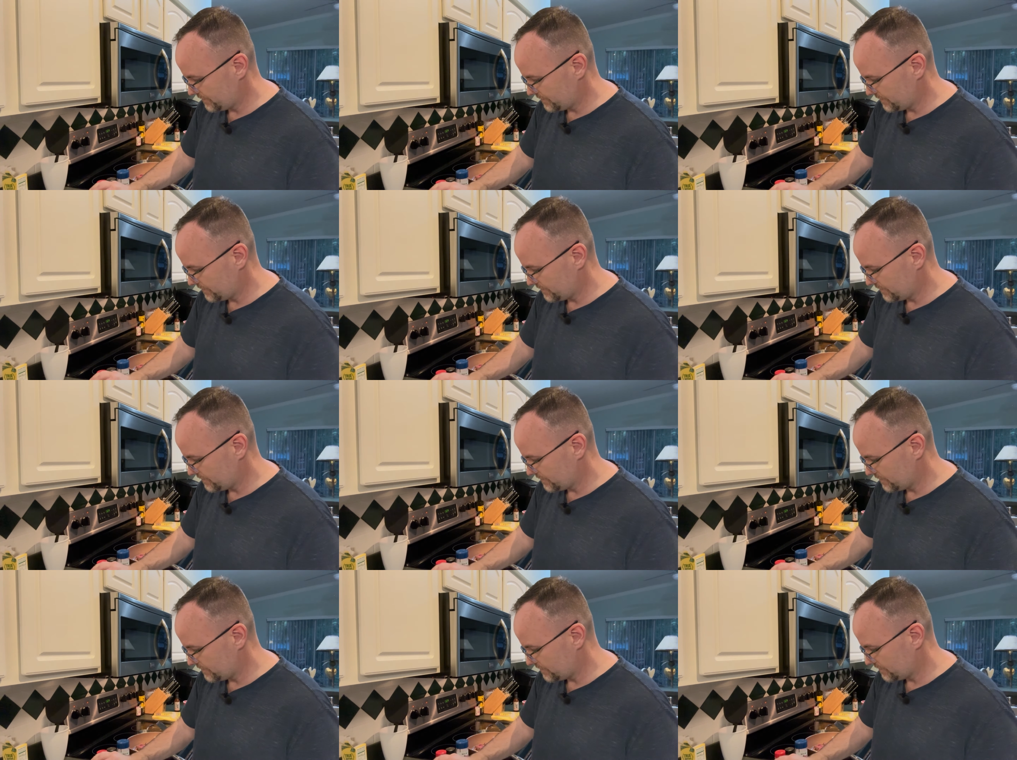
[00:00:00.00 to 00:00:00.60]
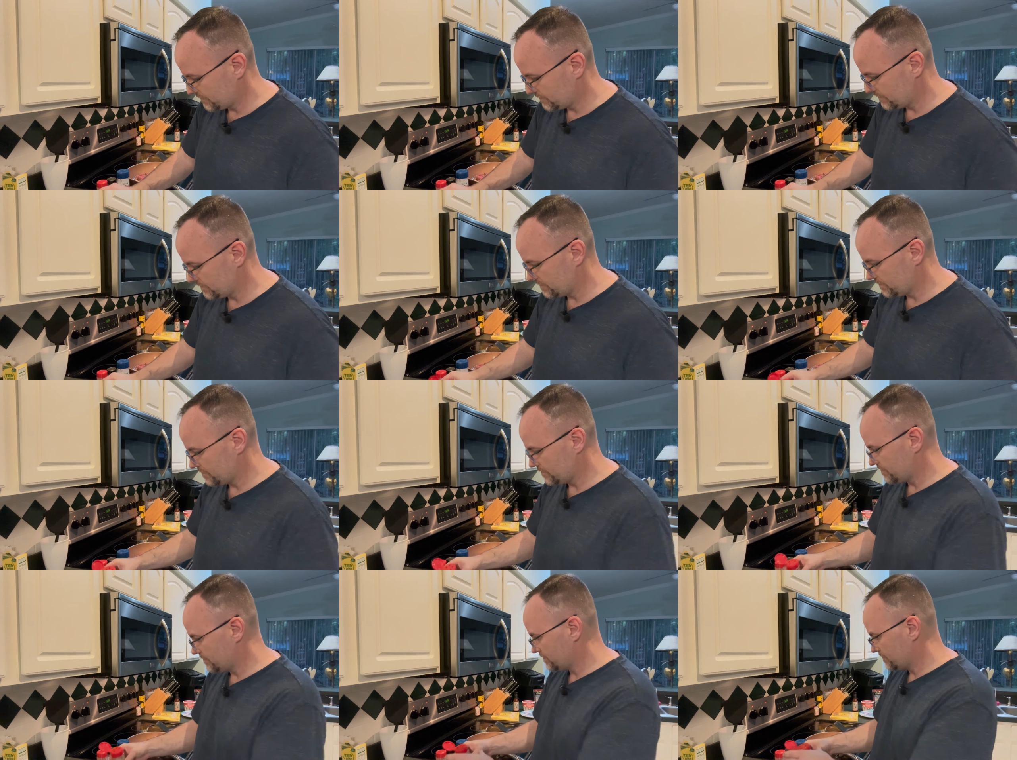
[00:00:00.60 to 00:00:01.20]

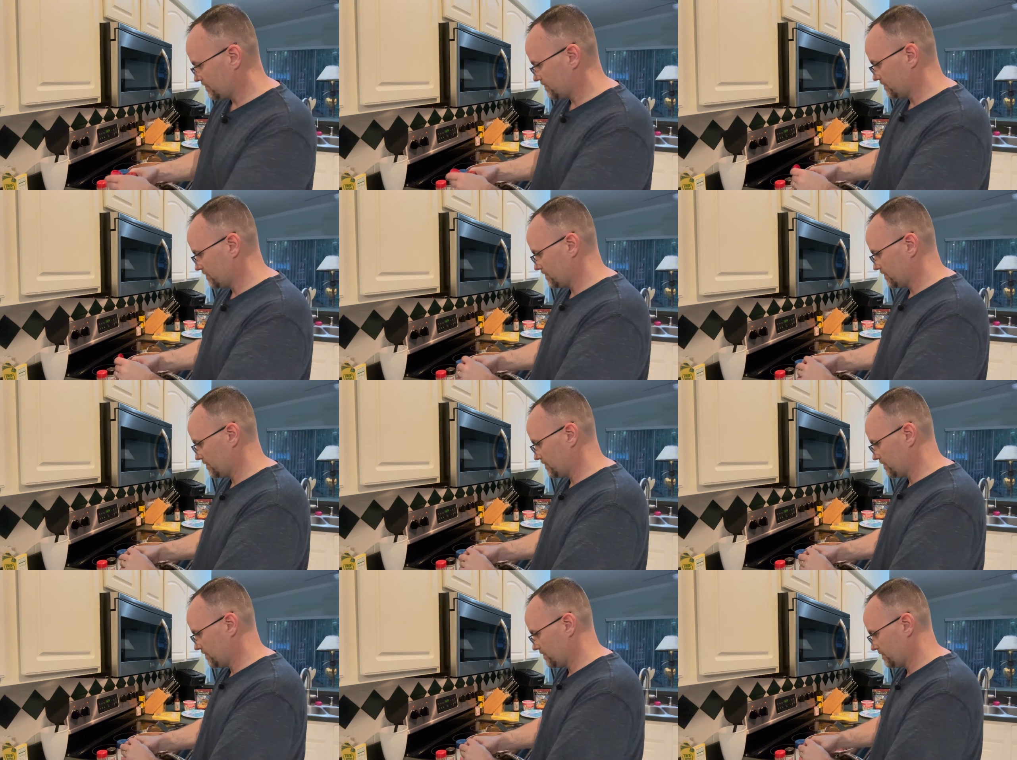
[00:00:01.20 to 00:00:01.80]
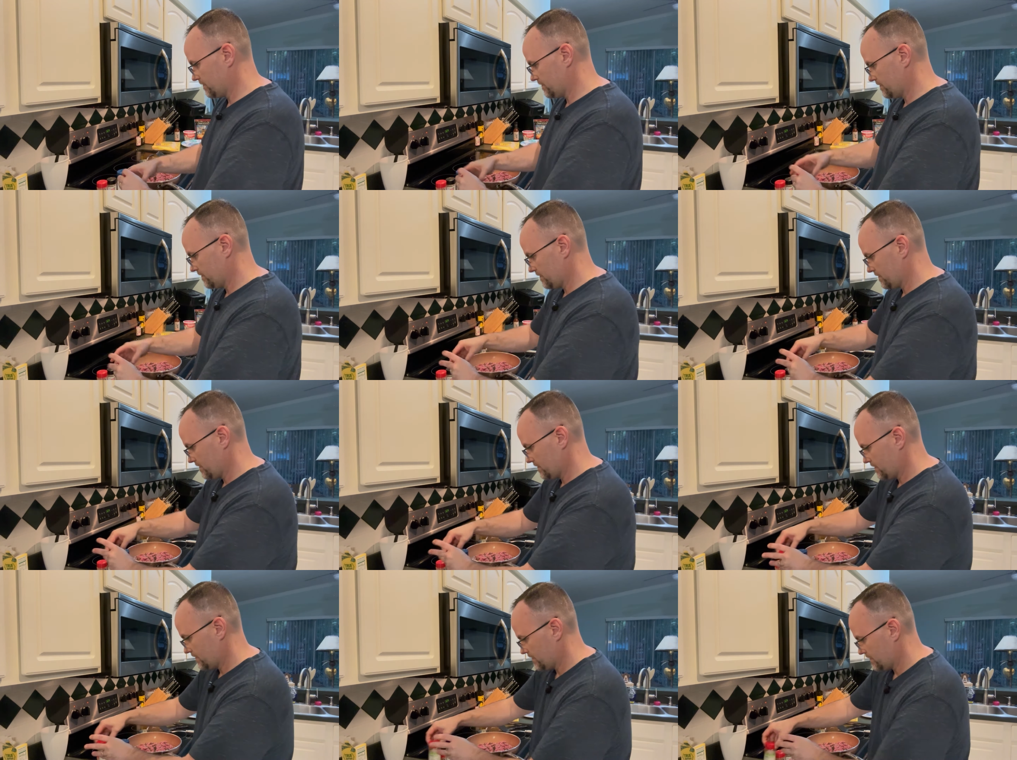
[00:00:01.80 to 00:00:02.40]

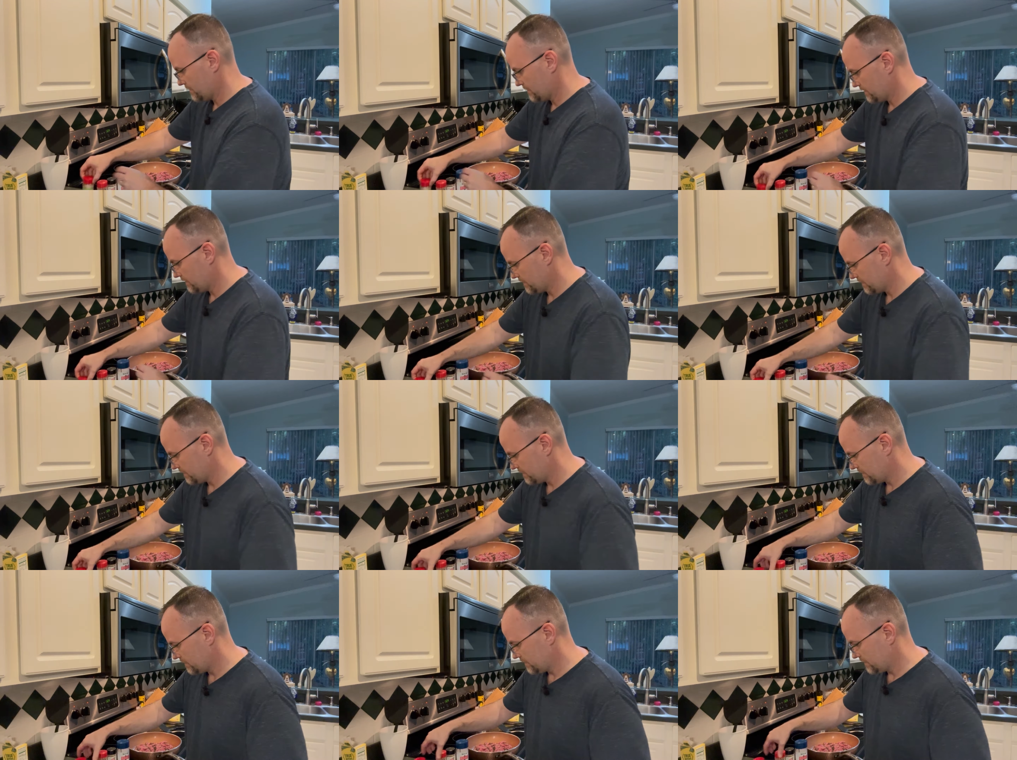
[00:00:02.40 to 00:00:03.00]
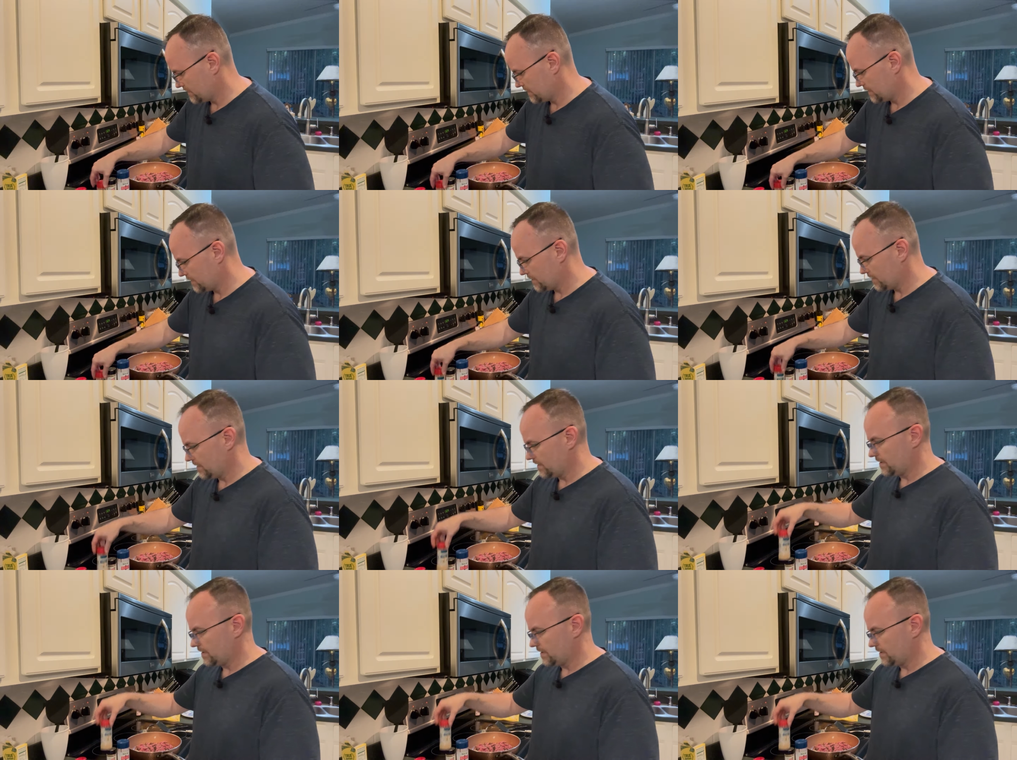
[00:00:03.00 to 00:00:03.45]
No one is speaking in this clip.